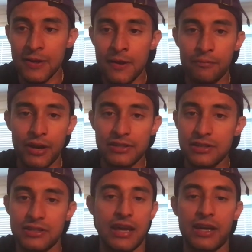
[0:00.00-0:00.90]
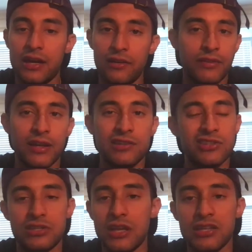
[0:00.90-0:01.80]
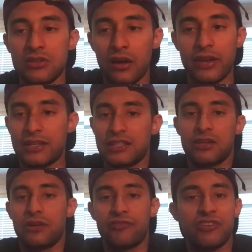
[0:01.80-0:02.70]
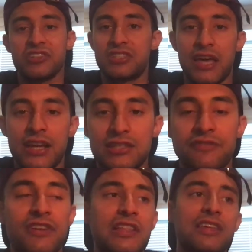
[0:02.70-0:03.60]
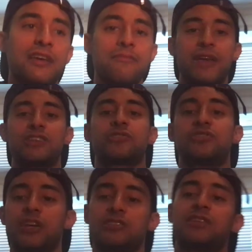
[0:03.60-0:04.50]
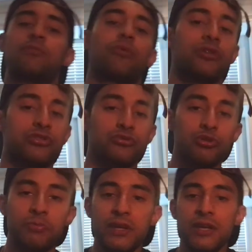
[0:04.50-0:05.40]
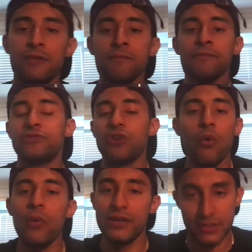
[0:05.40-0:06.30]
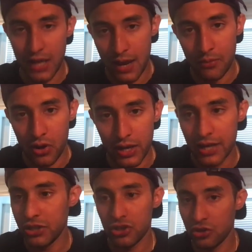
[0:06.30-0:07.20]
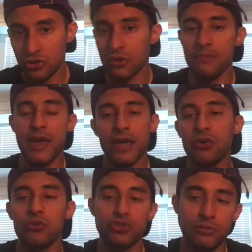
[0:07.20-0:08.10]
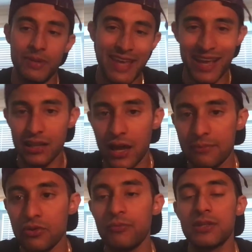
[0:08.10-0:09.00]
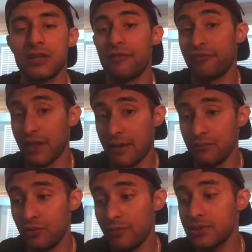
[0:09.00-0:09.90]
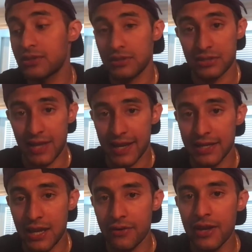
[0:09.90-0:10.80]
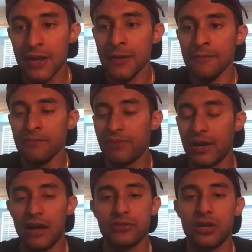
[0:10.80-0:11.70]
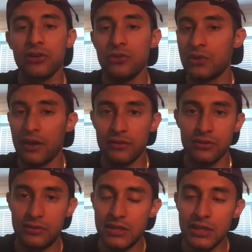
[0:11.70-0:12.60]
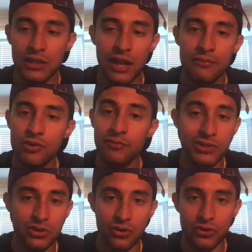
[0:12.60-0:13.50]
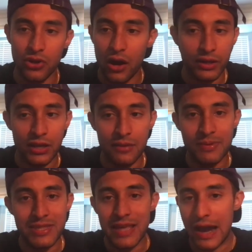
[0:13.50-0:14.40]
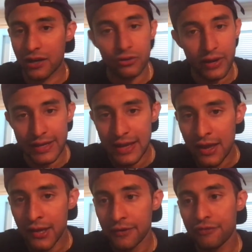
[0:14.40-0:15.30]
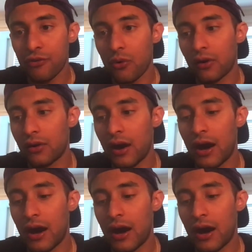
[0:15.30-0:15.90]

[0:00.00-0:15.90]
presses and that kind of thing. Just, it's not necessary for aesthetics. If anything, it makes your chest seem more droopy. Don't waste time on it. Your main goal should be incline movements and flat movements as a secondary, but I'll tell you that decline movements are not going to be that great for